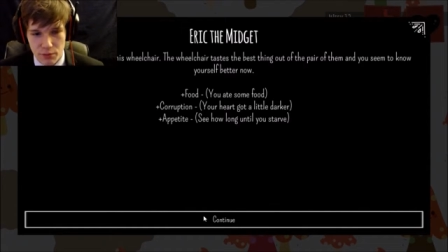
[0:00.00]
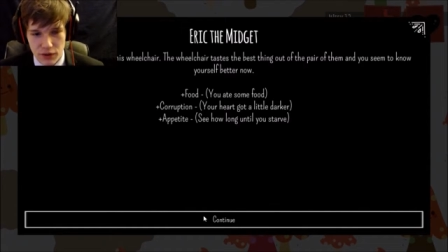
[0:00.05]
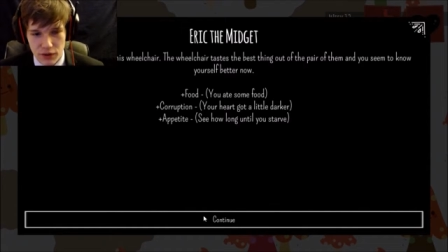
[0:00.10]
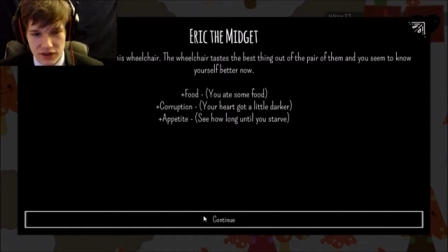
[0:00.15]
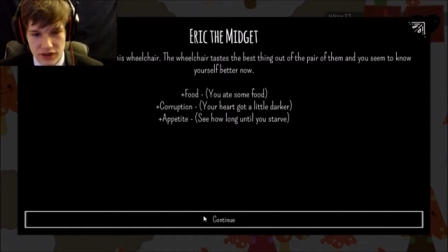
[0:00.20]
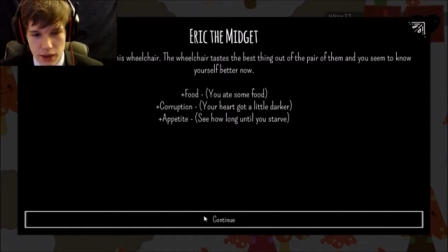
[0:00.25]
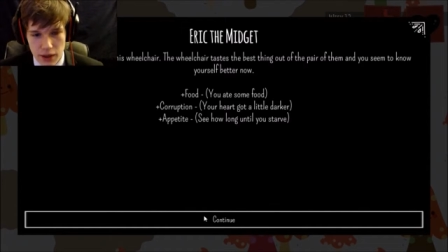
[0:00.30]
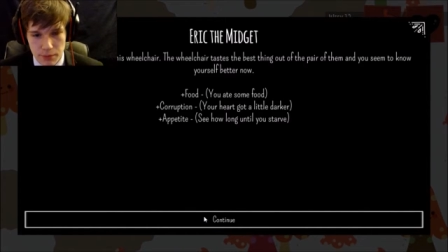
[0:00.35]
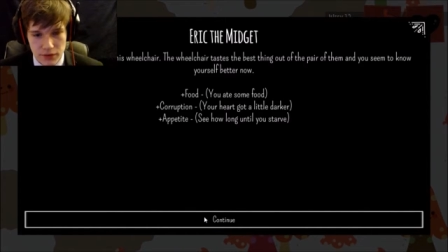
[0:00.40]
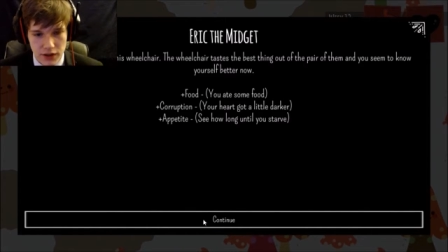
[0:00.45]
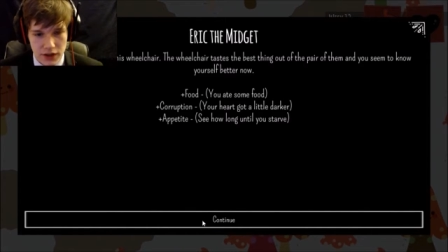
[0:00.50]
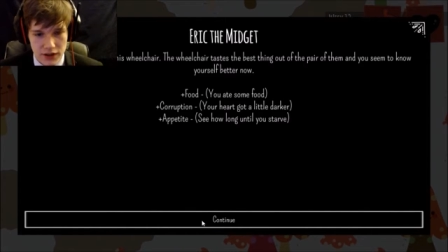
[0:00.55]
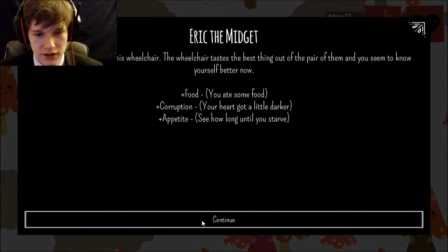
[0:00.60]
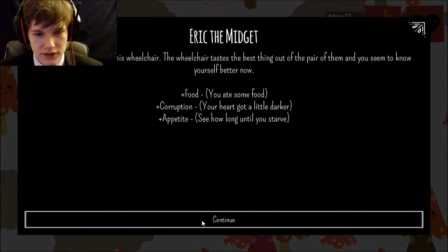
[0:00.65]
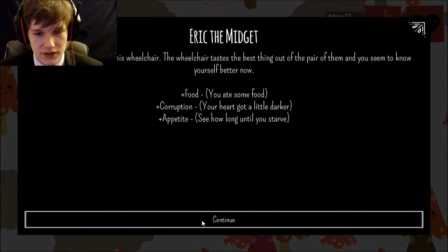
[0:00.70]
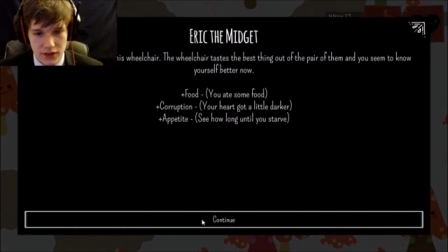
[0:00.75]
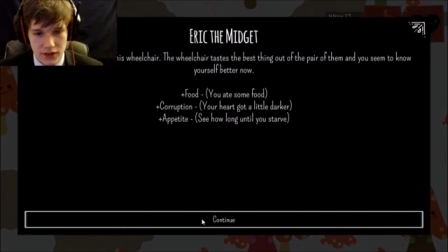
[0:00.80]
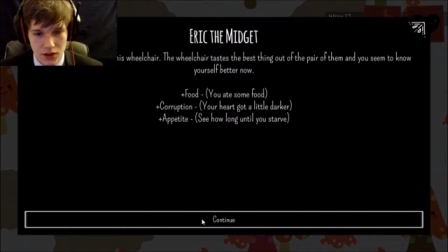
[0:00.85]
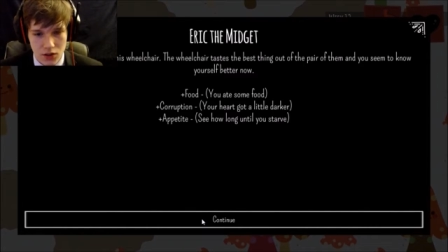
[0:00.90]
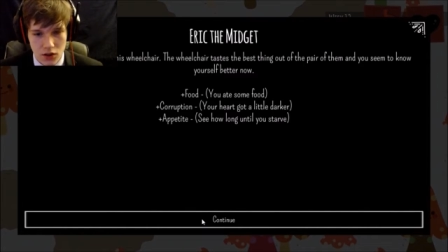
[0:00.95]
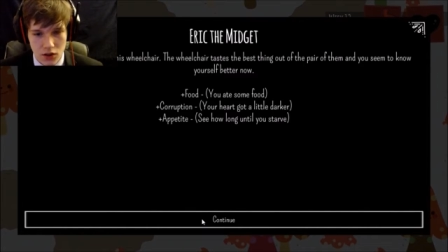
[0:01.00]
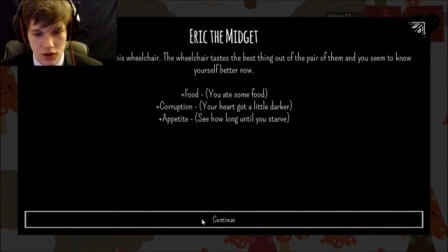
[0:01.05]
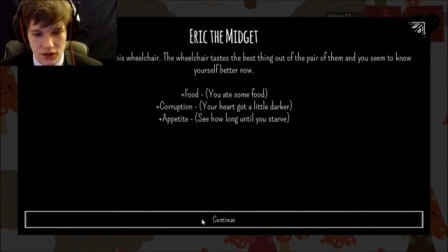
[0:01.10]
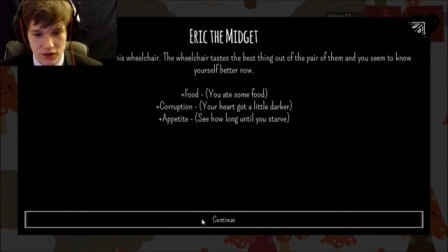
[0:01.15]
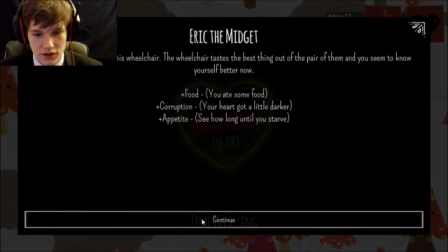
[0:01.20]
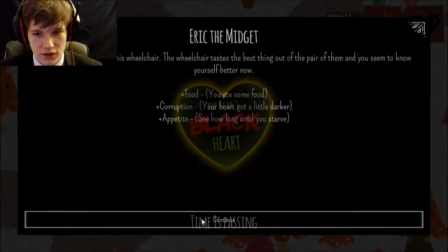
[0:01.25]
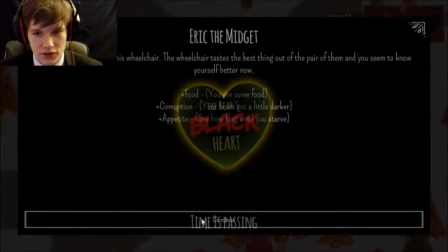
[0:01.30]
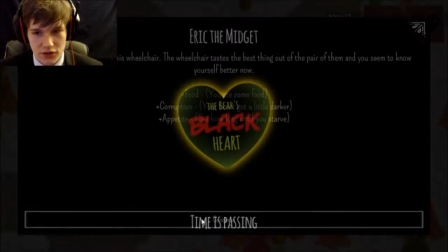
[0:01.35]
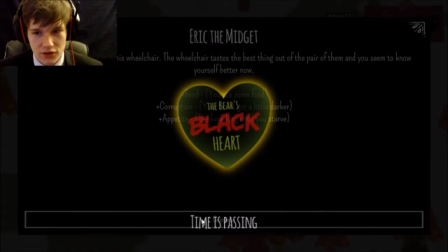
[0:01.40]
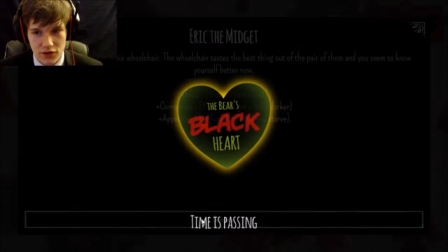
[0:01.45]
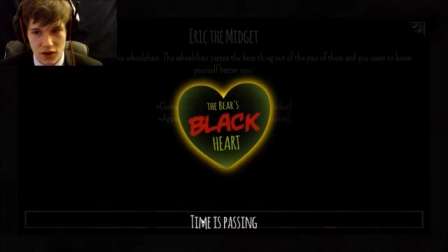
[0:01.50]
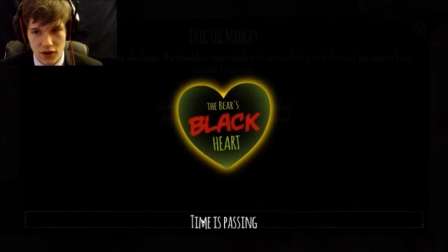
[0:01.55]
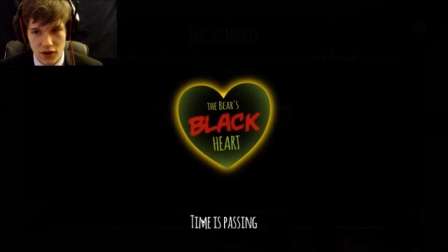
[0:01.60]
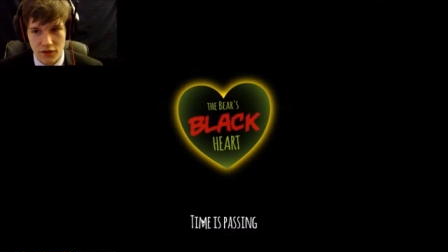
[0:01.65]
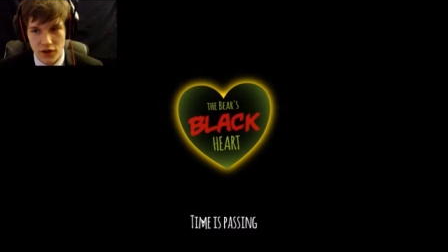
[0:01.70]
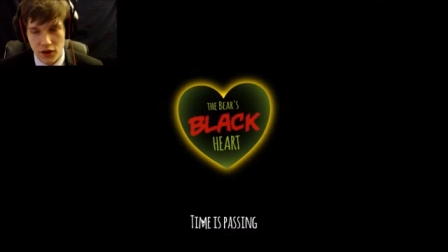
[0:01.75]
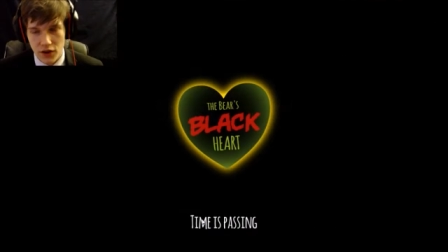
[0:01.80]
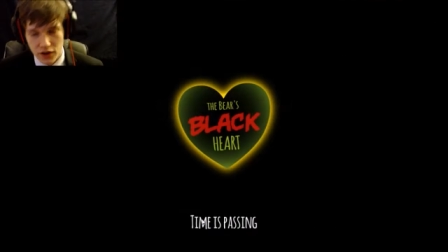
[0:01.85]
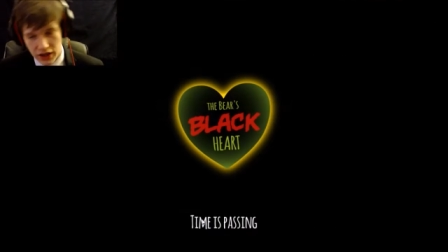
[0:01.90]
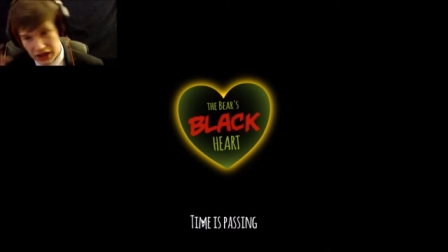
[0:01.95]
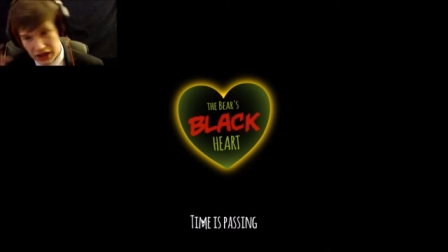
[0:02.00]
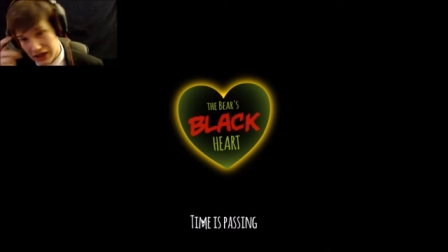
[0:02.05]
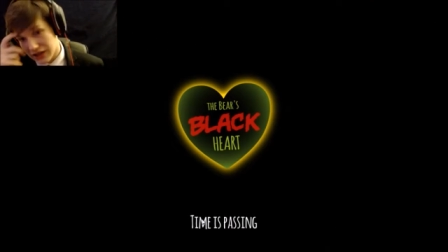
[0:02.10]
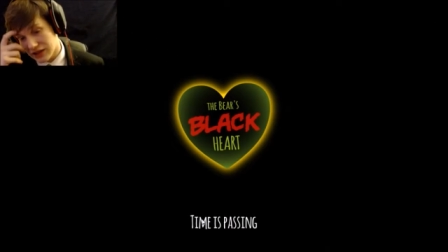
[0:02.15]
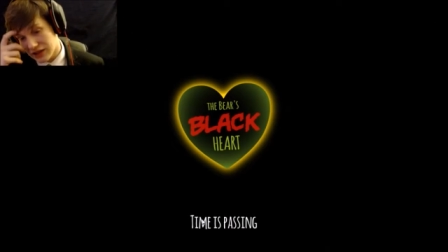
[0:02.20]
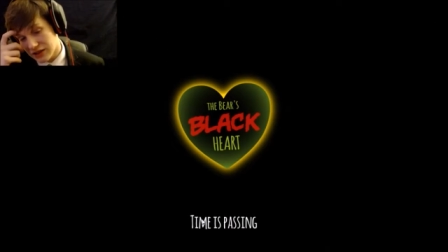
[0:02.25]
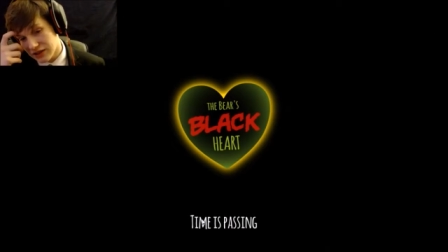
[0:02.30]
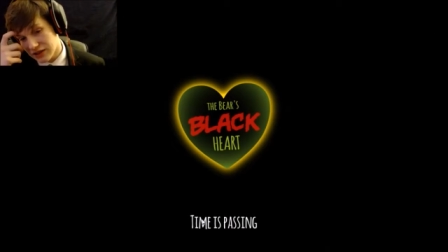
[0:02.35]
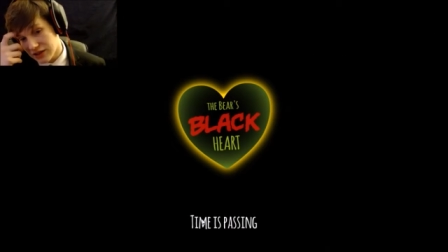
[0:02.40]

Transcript: Plus appetite, see how long until you starve. Okay.